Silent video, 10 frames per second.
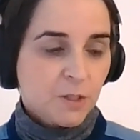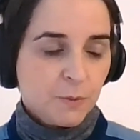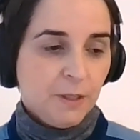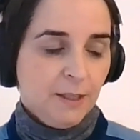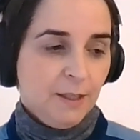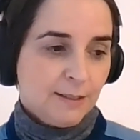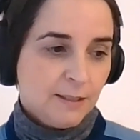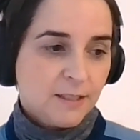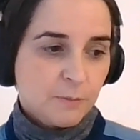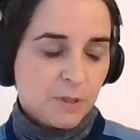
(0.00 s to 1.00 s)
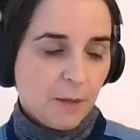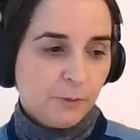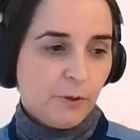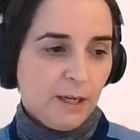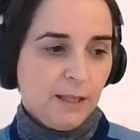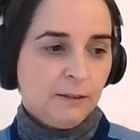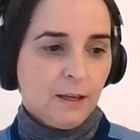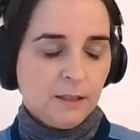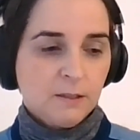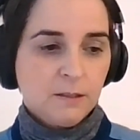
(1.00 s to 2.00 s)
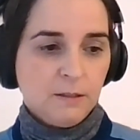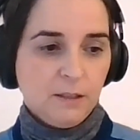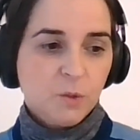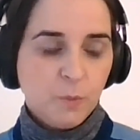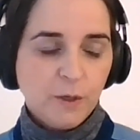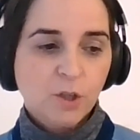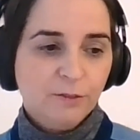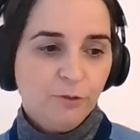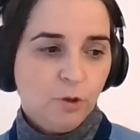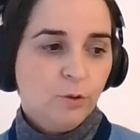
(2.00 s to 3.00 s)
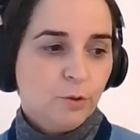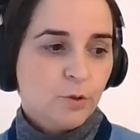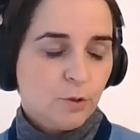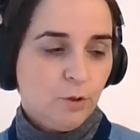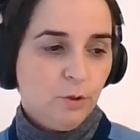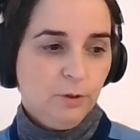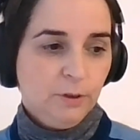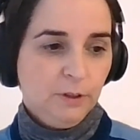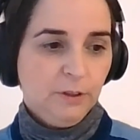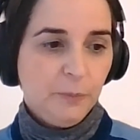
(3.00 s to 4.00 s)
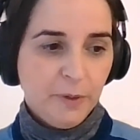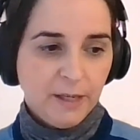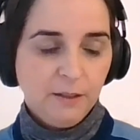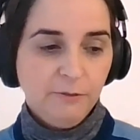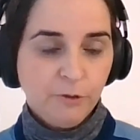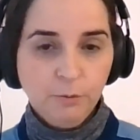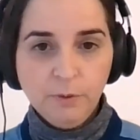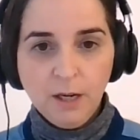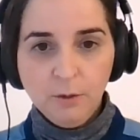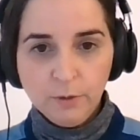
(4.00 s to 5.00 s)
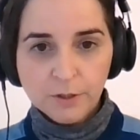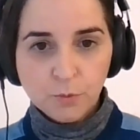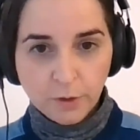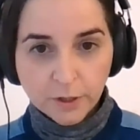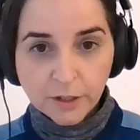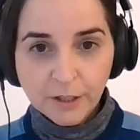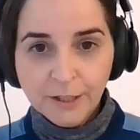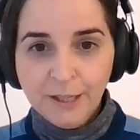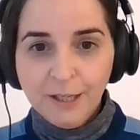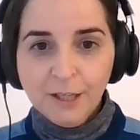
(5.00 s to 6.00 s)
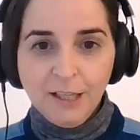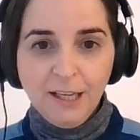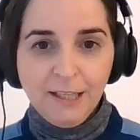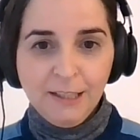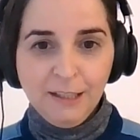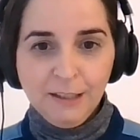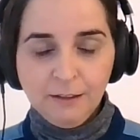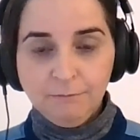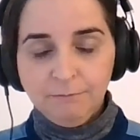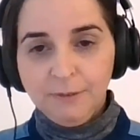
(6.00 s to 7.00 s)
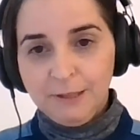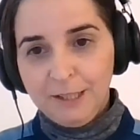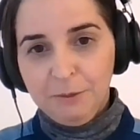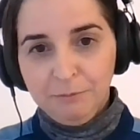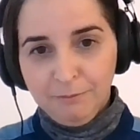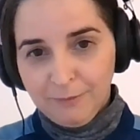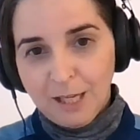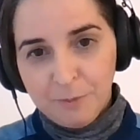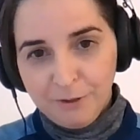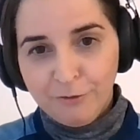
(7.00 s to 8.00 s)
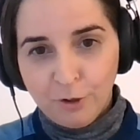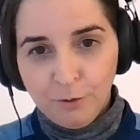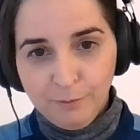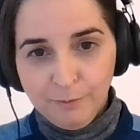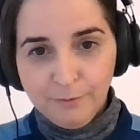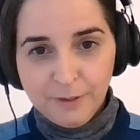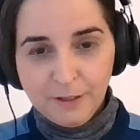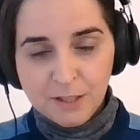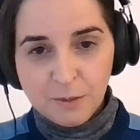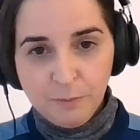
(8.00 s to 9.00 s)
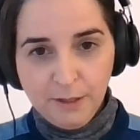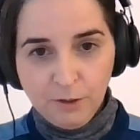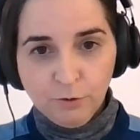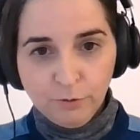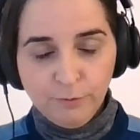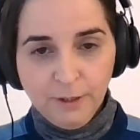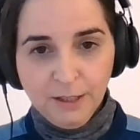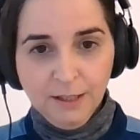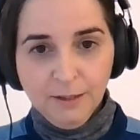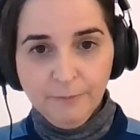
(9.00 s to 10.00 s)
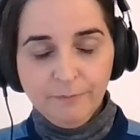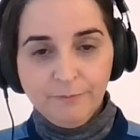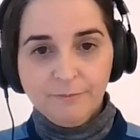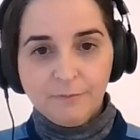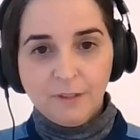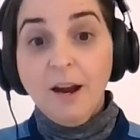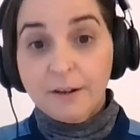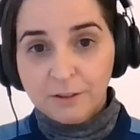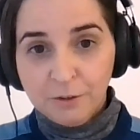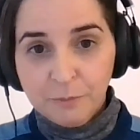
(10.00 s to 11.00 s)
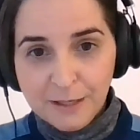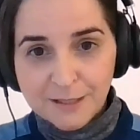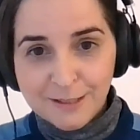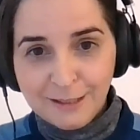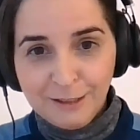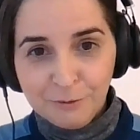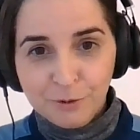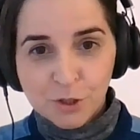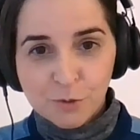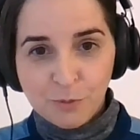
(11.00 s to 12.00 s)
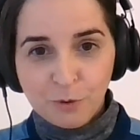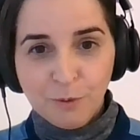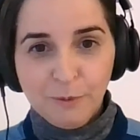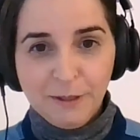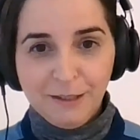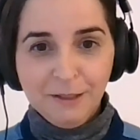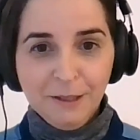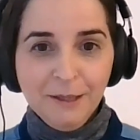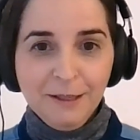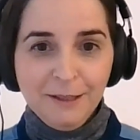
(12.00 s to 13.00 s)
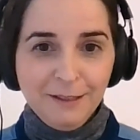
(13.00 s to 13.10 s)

This systems upgrade has a special focus on departing from Hauer's work and him coming from the discipline of art, basically, which probably